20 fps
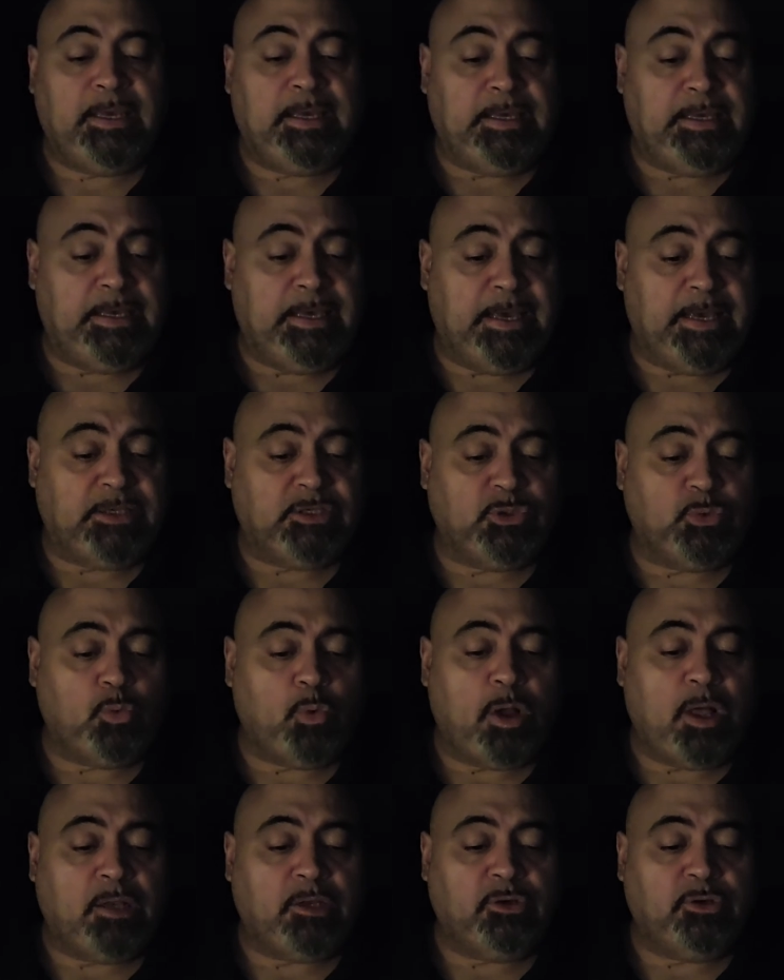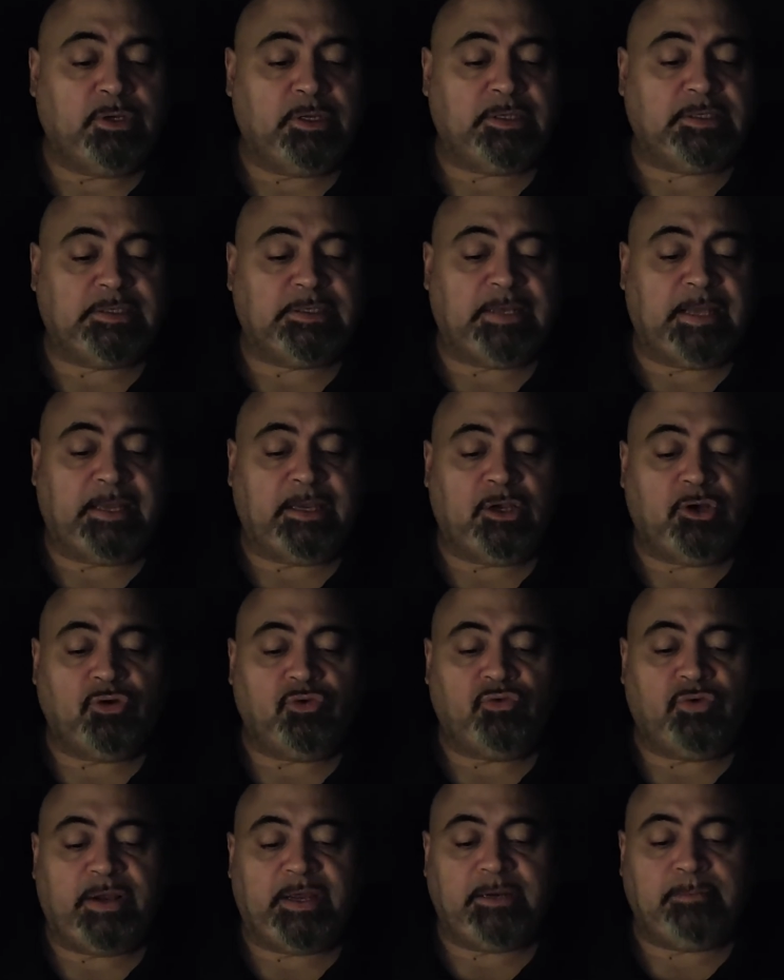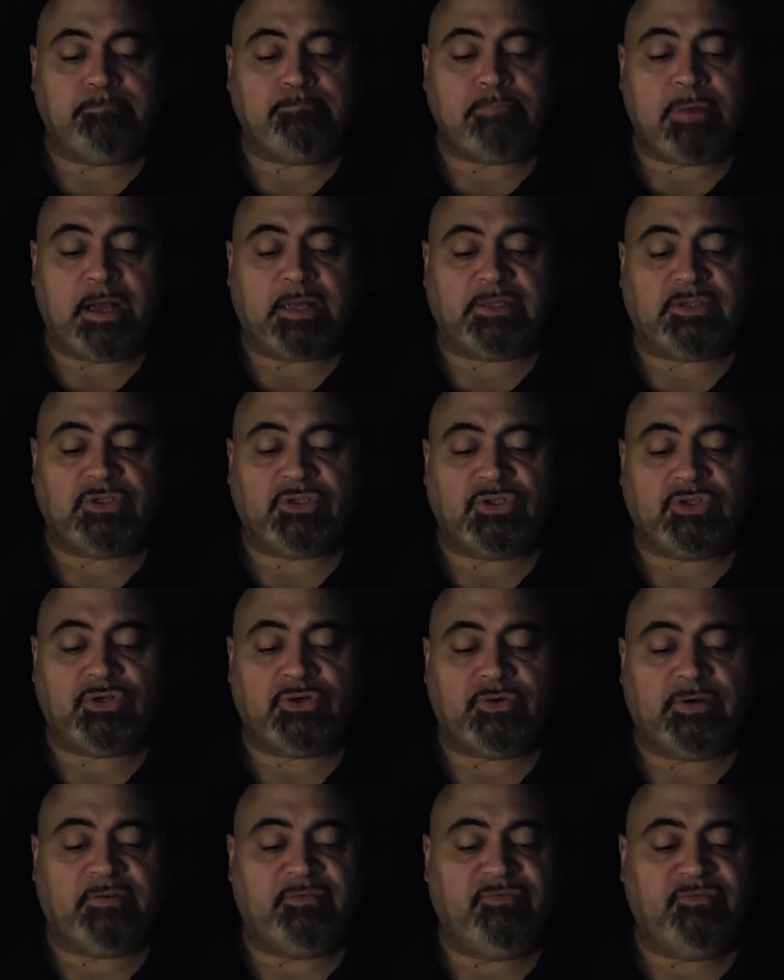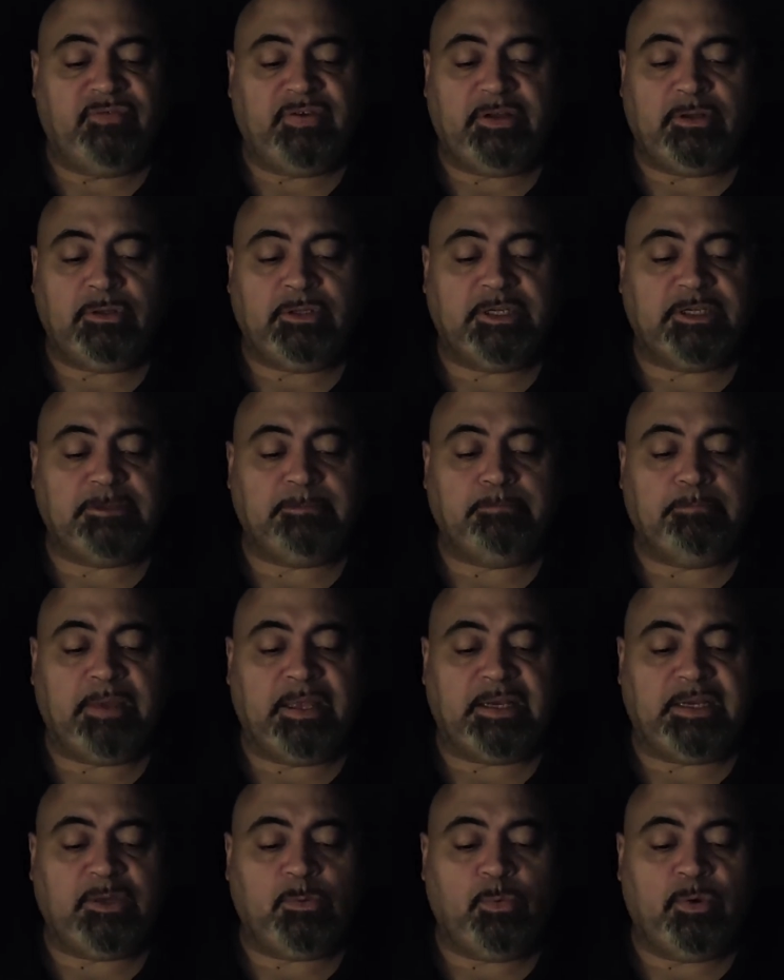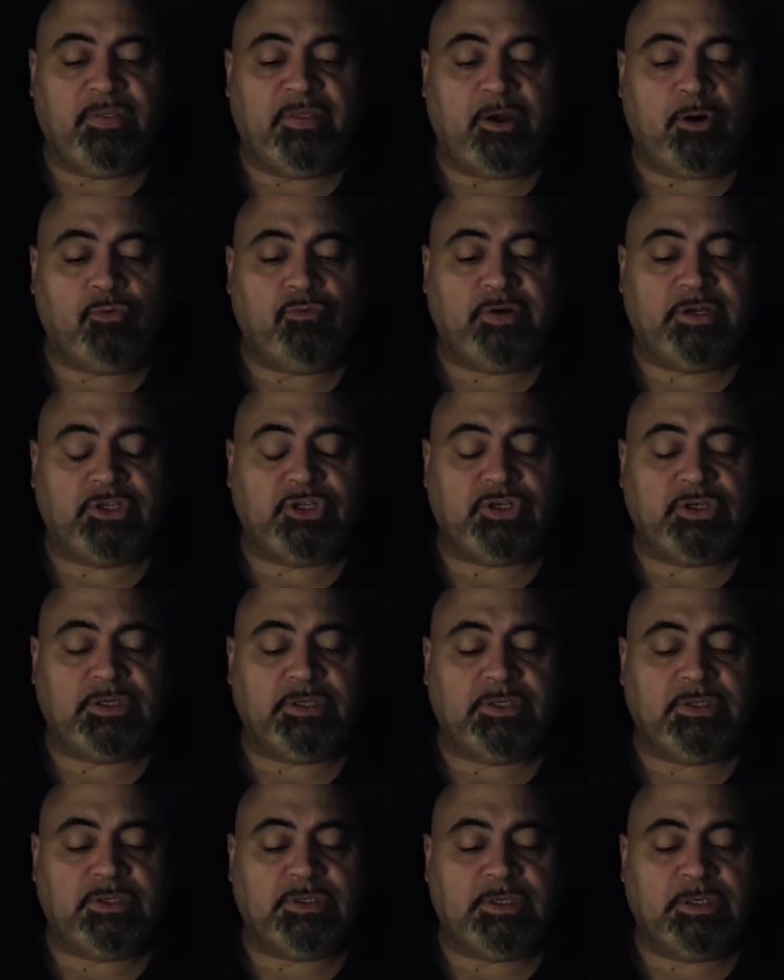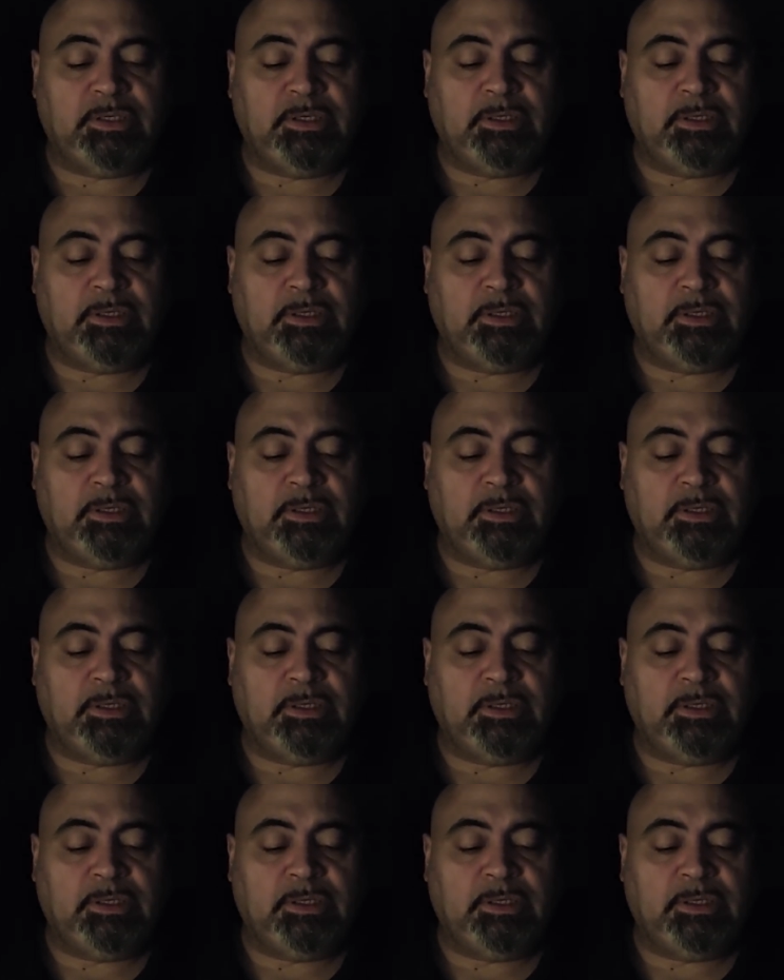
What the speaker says: He has swallowed us like a great monster and filled his belly with our riches.